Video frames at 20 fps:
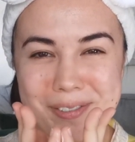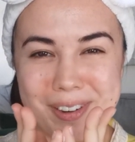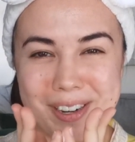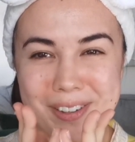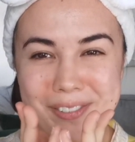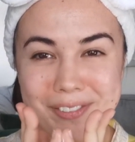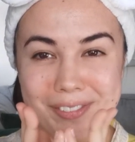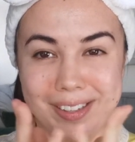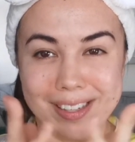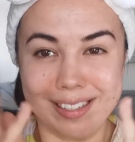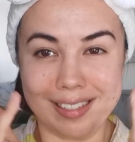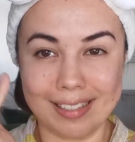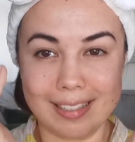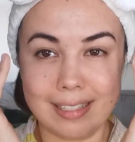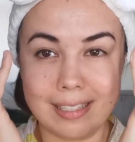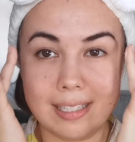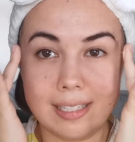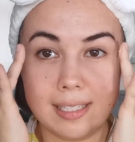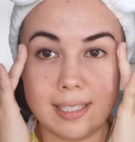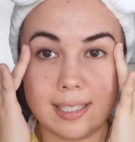ring
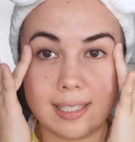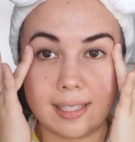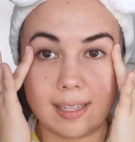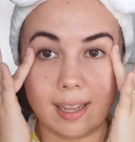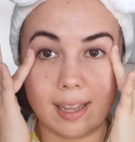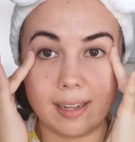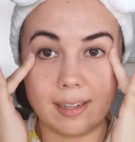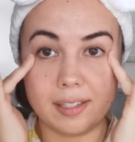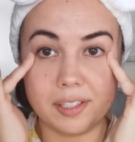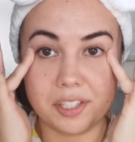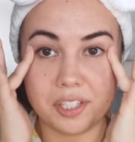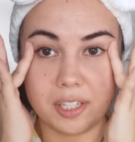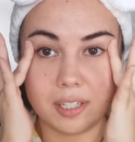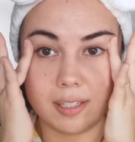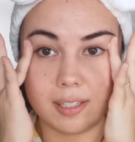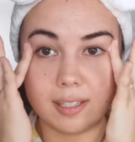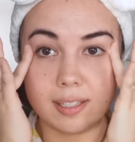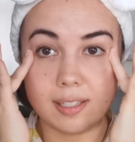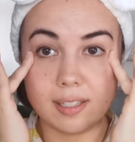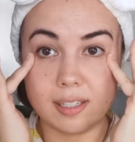fingers and
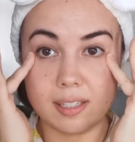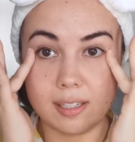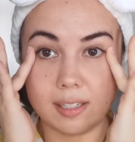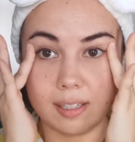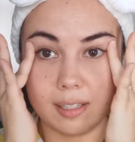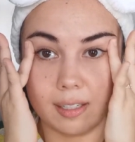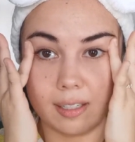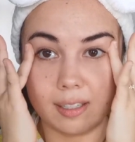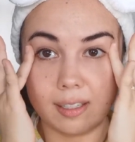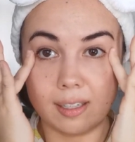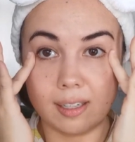just